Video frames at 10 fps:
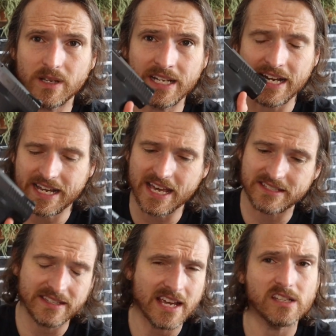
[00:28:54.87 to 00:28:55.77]
In any
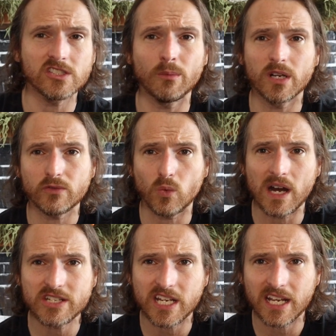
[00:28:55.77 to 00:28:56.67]
case, thank you so much for
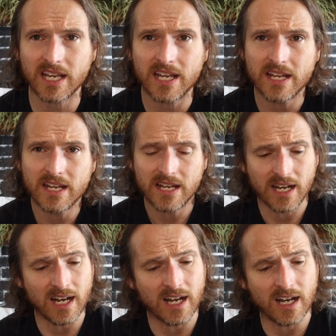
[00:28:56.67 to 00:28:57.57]
watching.
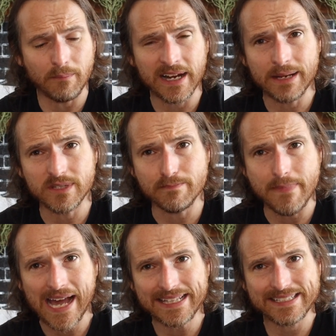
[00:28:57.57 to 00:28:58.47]
My name is
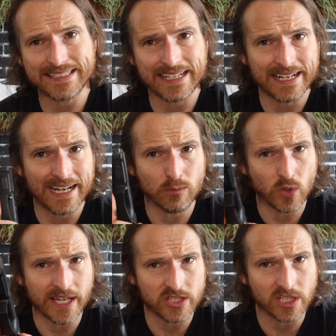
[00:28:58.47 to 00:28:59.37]
Matt, and I
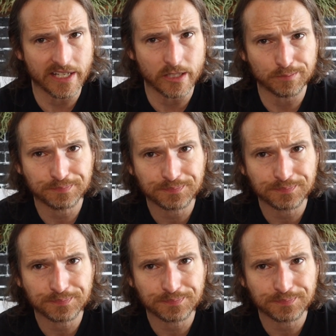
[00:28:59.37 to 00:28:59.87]
will catch you later.